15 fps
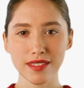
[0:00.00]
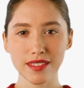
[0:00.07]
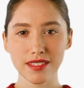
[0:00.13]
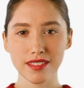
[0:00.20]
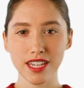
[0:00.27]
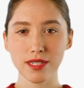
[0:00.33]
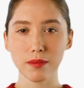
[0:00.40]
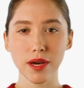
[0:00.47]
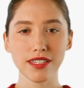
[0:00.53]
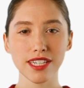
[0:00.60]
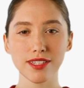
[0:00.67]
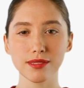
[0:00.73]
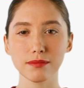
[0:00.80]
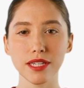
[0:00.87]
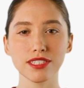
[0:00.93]
Despite their
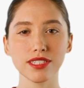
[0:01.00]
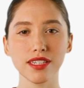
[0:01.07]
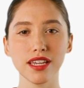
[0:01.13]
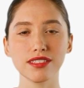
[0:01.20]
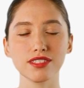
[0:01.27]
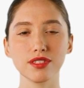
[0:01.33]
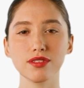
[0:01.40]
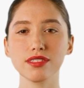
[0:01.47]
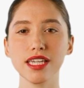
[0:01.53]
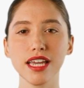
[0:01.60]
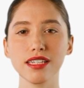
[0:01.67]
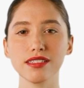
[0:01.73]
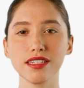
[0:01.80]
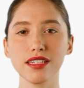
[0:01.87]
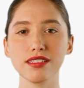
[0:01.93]
specialized use
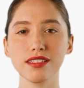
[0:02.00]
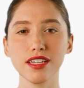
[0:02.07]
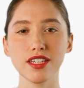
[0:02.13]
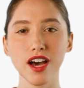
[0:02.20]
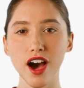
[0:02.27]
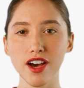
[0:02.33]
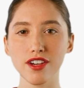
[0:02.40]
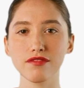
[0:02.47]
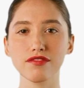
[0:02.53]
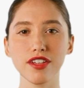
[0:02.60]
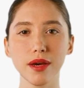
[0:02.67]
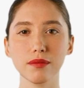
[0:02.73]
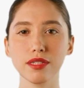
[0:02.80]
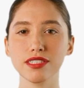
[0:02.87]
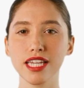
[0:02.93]
cases, column
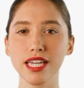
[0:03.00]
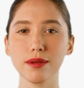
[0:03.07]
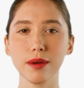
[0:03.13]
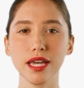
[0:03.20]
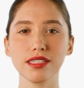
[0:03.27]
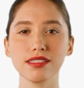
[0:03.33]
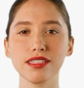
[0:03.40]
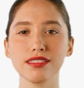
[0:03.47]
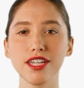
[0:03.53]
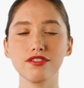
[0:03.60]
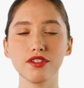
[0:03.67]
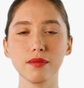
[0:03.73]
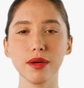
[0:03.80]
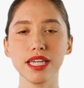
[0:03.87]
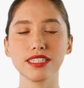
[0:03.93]
family databases have
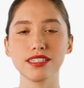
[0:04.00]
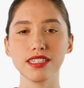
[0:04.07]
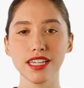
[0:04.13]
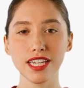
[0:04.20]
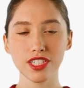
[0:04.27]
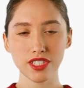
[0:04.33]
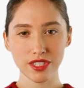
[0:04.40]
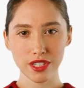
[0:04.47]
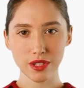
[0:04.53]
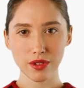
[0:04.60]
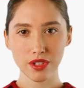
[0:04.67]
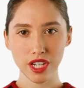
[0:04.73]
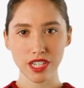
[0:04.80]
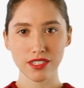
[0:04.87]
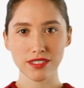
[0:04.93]
remained niche
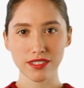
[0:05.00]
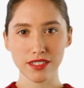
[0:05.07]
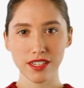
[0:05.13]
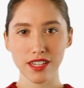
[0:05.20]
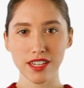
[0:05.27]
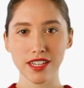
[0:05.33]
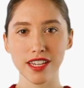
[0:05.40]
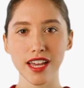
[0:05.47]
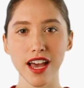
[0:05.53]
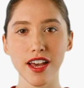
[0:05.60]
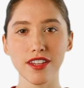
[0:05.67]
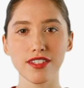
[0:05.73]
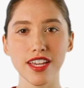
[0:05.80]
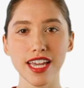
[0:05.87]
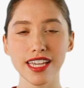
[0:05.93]
solutions.
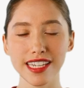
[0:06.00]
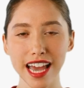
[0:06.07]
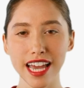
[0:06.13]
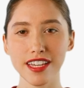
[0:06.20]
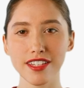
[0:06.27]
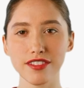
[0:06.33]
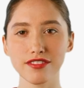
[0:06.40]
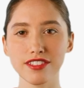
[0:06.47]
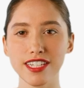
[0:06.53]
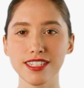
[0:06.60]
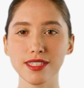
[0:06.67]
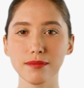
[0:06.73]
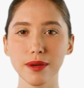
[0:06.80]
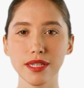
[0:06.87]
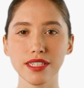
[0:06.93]
They lack the
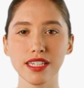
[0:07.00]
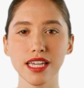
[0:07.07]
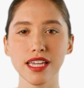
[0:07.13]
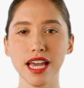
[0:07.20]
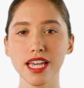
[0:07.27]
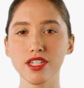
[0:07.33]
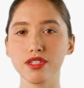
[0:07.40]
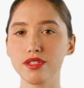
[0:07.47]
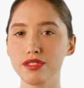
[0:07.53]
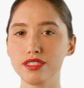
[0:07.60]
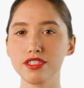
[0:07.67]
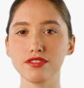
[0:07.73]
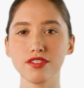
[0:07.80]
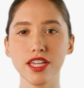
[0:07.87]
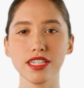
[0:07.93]
flexibility and
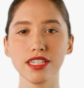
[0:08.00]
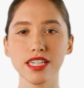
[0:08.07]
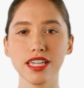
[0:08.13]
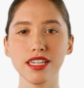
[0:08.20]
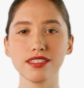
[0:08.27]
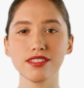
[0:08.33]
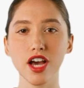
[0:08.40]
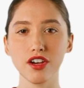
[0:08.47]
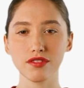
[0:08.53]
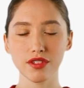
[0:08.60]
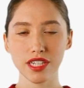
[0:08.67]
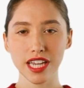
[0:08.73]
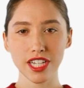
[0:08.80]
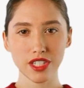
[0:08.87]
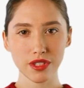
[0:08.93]
user-friendliness of
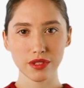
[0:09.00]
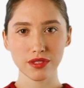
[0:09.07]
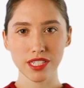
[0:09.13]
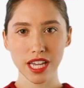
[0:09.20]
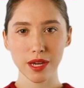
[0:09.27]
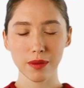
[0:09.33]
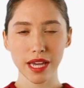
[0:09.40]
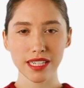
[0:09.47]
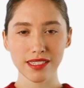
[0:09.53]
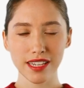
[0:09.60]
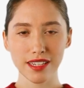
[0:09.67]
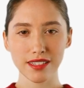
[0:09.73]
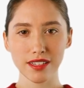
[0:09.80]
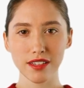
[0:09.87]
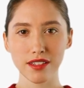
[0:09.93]
relational
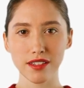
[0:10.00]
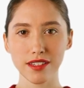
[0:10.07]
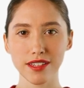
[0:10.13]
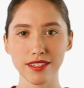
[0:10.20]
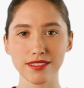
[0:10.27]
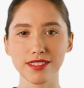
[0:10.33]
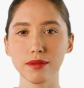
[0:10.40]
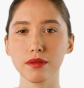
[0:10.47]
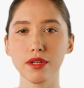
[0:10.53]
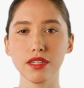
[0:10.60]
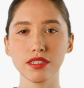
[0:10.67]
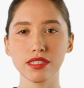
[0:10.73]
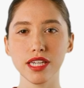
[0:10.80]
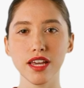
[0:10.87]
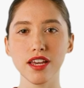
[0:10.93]
databases. Similar
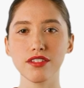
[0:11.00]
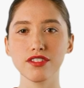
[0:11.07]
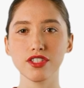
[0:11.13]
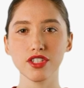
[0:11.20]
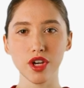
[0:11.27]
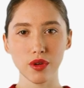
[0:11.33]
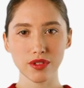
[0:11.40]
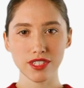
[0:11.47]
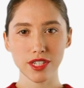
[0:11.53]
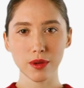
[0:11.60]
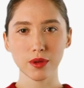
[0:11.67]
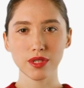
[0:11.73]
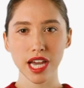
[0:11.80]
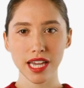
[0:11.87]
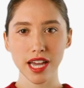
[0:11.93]
to other
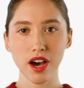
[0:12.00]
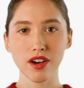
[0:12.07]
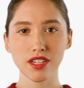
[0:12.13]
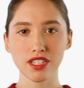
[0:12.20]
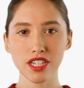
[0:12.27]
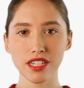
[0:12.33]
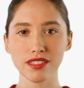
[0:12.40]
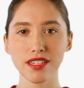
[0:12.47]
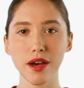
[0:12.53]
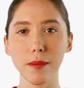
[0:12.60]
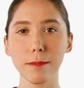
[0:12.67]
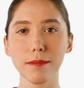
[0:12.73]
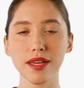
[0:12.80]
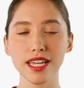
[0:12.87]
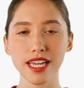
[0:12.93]
NoSQL technologies,
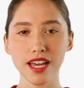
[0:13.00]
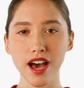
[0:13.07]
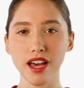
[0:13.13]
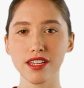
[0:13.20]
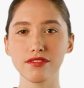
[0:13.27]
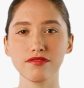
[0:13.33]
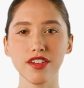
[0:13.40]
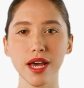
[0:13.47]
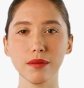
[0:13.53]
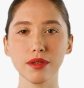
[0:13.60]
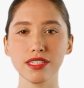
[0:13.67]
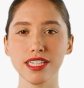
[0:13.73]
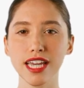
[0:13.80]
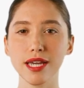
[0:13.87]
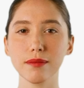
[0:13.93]
many column family
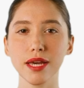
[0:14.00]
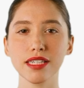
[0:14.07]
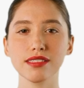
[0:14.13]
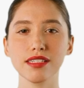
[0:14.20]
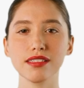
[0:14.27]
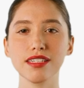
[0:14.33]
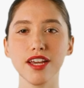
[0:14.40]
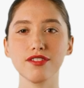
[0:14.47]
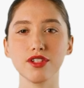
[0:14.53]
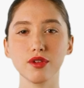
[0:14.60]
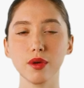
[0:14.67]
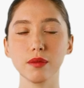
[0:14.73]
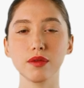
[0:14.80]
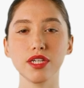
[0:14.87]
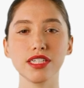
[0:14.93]
databases have
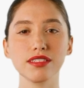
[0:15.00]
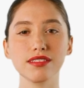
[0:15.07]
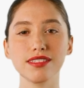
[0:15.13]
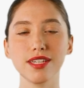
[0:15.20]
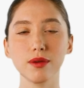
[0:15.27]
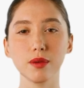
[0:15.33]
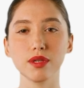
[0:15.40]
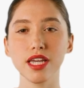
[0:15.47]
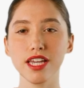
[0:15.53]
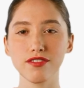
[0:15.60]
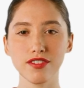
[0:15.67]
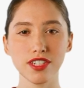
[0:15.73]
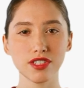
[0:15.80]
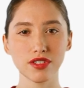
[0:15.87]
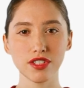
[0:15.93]
incorporated SQL-like
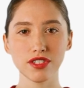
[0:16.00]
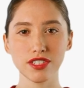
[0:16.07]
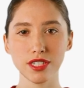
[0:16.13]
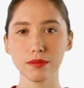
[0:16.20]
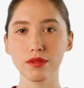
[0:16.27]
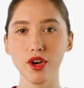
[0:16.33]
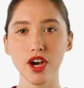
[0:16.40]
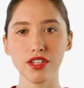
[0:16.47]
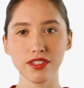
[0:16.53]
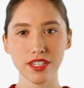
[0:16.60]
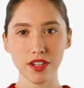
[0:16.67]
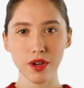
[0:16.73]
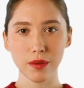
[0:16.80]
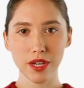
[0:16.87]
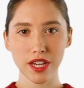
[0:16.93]
features to broaden
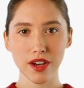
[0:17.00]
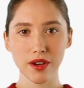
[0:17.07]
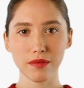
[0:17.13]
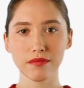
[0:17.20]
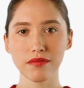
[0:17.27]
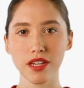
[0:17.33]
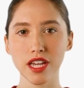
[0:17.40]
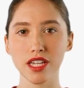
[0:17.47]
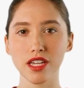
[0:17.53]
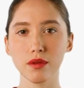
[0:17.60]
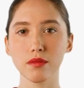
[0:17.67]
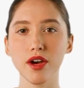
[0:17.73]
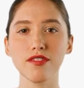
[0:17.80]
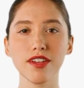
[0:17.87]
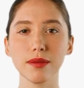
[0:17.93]
their appeal.
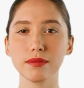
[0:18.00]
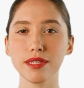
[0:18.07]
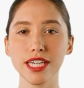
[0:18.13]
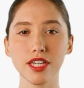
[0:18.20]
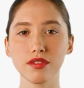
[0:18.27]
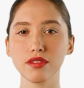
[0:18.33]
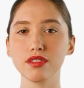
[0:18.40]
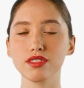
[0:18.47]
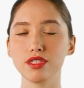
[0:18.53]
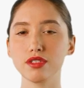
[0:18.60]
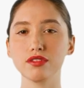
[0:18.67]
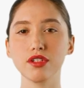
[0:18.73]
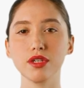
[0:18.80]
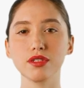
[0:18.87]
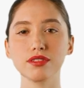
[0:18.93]
While they play crucial
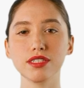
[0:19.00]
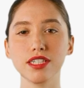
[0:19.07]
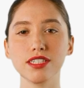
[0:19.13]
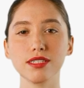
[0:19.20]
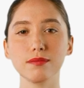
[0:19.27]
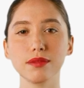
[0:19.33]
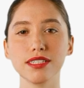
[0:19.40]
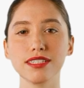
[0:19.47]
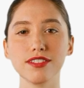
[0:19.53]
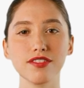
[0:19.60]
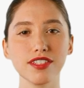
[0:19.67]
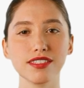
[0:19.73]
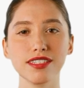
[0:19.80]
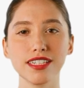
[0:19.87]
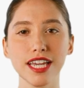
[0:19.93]
roles in
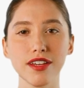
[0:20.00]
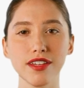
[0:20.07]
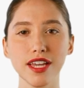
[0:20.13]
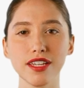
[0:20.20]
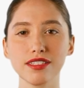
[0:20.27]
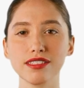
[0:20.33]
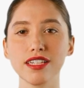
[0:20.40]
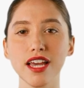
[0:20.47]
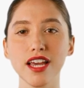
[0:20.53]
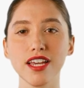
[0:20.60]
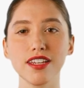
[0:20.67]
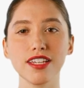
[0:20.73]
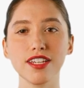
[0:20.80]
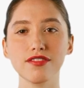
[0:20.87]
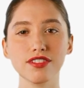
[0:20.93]
specific scenarios,
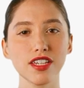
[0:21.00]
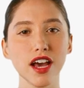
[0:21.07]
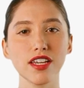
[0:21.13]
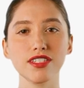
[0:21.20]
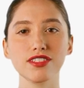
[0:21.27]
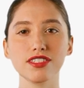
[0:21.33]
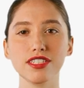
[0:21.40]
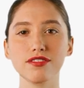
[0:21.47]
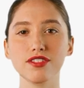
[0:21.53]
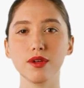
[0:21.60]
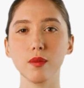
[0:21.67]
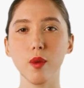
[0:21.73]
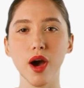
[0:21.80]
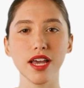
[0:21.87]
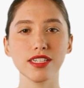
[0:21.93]
they have not achieved the
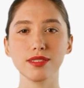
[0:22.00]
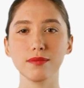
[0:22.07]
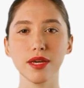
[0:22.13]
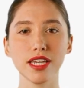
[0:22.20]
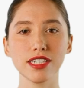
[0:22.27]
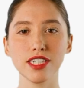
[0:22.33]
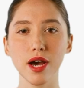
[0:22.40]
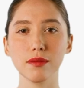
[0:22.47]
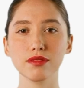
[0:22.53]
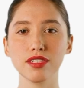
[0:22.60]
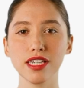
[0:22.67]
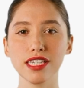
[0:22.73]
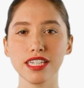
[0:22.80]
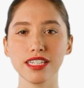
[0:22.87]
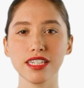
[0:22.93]
widespread
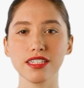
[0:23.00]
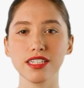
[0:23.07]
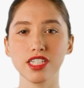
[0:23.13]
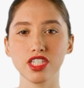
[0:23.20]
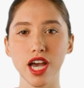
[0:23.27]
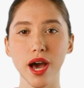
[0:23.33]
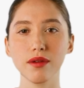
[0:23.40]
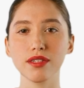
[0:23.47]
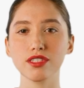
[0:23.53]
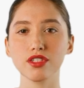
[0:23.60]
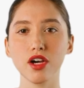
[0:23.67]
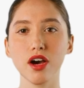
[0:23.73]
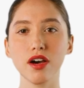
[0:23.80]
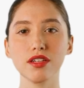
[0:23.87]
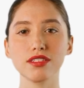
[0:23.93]
adoption needed to challenge
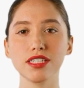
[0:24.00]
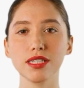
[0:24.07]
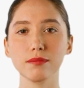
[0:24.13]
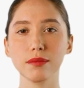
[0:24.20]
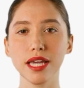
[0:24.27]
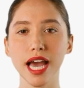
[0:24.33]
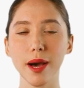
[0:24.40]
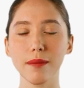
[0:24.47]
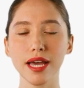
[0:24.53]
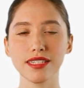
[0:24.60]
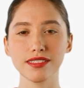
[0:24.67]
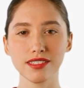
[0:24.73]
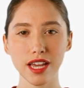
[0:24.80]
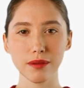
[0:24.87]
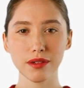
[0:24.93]

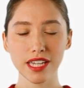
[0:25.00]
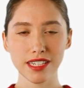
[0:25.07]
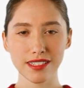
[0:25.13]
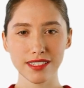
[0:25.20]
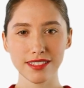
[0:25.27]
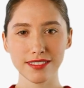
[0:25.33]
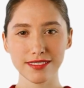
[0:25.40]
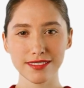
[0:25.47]
RDBMS dominance.